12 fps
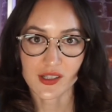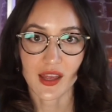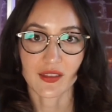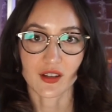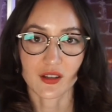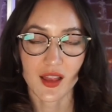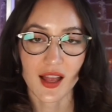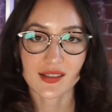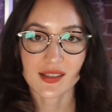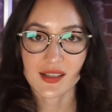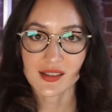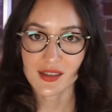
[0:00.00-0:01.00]
and their
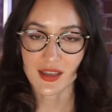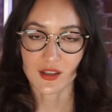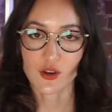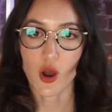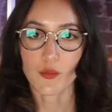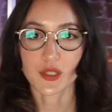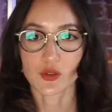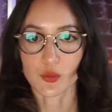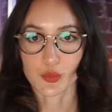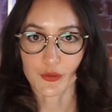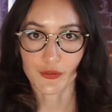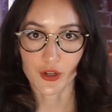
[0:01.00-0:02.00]
classes, think common or
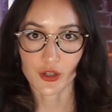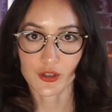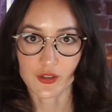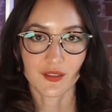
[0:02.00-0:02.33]
preferred,